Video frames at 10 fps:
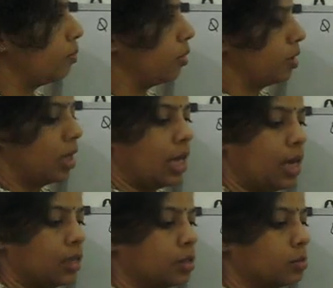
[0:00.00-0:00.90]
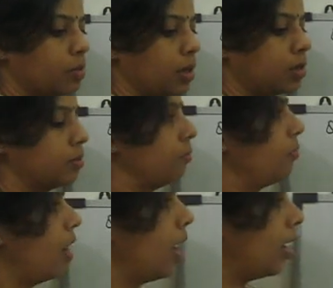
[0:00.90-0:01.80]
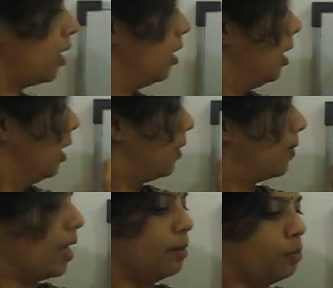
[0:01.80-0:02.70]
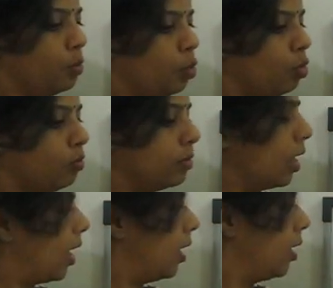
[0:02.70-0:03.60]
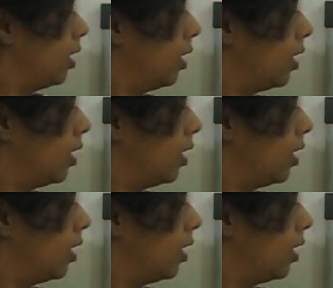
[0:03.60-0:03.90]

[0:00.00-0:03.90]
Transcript: upon x plus y, then prove that